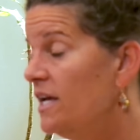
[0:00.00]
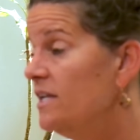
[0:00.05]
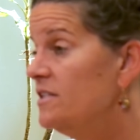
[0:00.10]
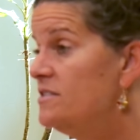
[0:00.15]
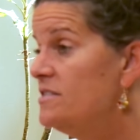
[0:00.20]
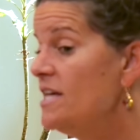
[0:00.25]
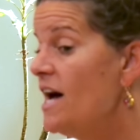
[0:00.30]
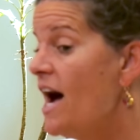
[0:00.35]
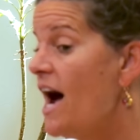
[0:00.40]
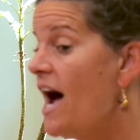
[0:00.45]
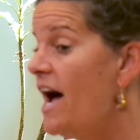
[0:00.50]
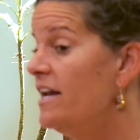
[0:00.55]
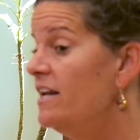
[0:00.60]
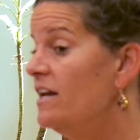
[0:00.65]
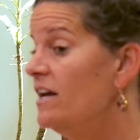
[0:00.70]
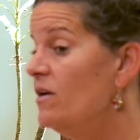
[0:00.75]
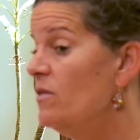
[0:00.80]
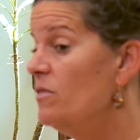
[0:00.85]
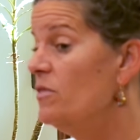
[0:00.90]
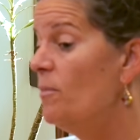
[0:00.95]
is that
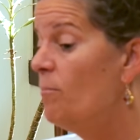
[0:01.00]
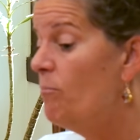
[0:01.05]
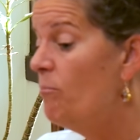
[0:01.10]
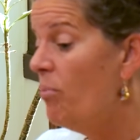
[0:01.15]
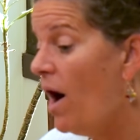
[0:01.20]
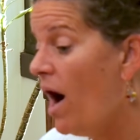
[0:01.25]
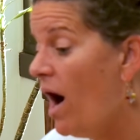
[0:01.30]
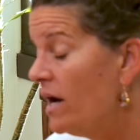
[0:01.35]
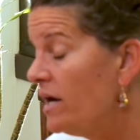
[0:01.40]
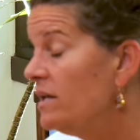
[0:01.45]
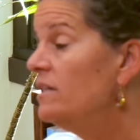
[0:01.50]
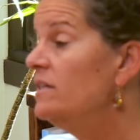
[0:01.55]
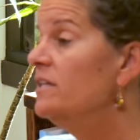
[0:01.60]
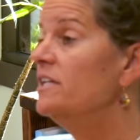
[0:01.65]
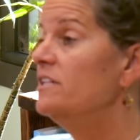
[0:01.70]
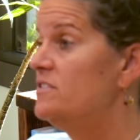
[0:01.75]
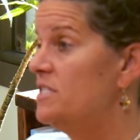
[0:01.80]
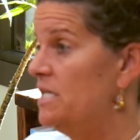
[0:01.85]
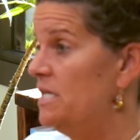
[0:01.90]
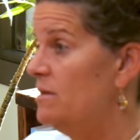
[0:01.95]
the bottle
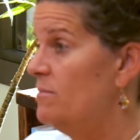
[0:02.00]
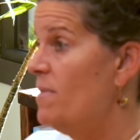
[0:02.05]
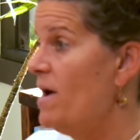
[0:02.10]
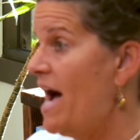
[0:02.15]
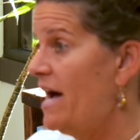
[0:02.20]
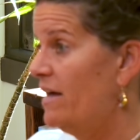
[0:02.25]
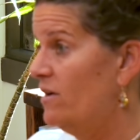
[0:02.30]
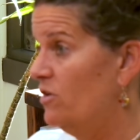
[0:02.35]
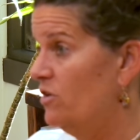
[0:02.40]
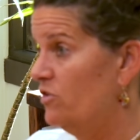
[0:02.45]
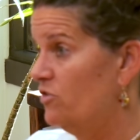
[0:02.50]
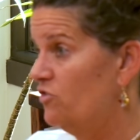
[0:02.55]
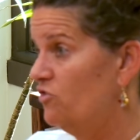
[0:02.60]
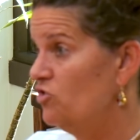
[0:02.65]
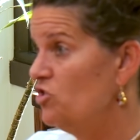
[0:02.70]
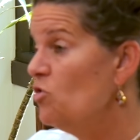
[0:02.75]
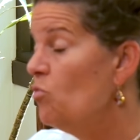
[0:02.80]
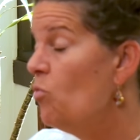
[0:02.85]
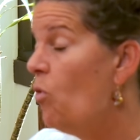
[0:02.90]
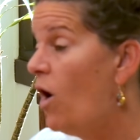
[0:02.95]
it's in matters.
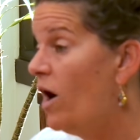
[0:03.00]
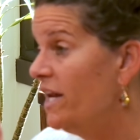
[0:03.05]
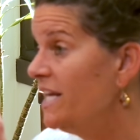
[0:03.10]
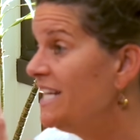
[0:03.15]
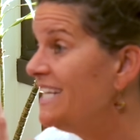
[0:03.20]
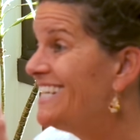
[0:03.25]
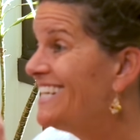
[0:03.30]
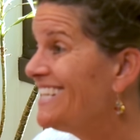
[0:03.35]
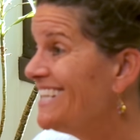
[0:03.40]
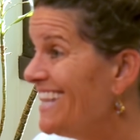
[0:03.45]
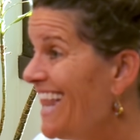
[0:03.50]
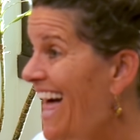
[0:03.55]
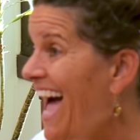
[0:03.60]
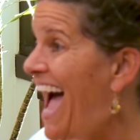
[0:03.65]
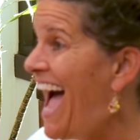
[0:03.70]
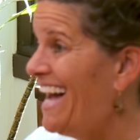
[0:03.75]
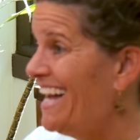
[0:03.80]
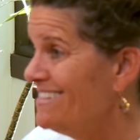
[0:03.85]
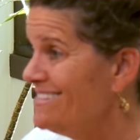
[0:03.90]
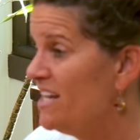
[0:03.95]
So you want it in
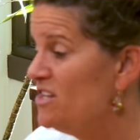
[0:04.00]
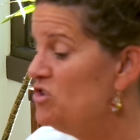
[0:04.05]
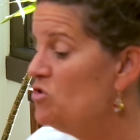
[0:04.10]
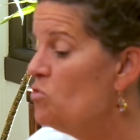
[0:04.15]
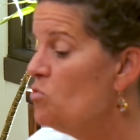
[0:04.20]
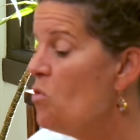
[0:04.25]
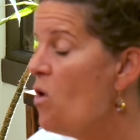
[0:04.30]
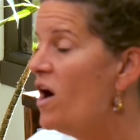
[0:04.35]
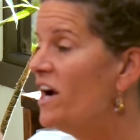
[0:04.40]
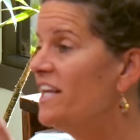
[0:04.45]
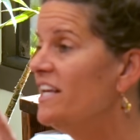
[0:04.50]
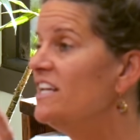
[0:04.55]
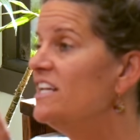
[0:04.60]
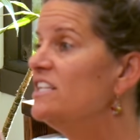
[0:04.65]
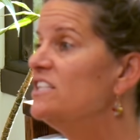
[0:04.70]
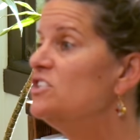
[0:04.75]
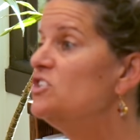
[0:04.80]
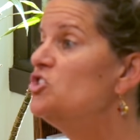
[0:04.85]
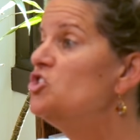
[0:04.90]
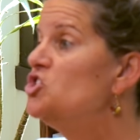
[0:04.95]
glass and you want it
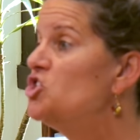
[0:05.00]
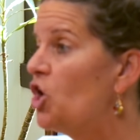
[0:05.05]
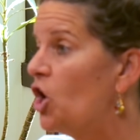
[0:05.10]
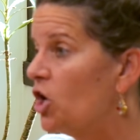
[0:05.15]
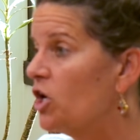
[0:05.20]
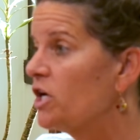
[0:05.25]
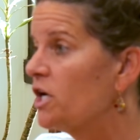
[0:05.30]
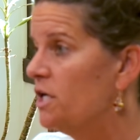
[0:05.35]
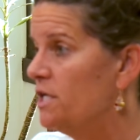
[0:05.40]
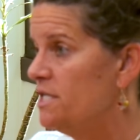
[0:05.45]
in a dark